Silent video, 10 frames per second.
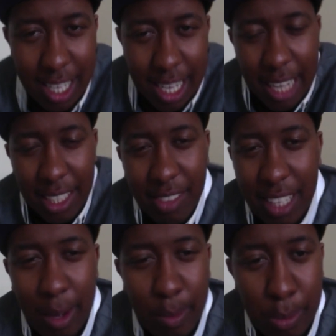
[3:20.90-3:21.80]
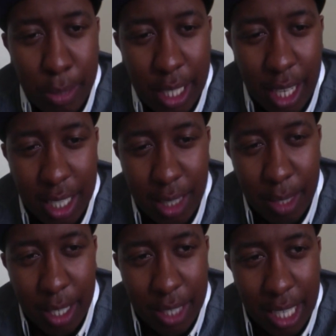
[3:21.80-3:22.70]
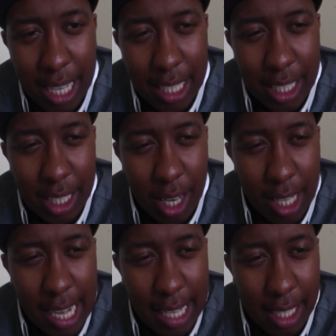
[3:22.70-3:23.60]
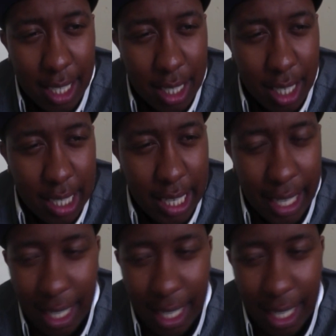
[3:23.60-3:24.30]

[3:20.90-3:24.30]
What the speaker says: I just think that would be pretty awesome, to kind of just cause accidents all day.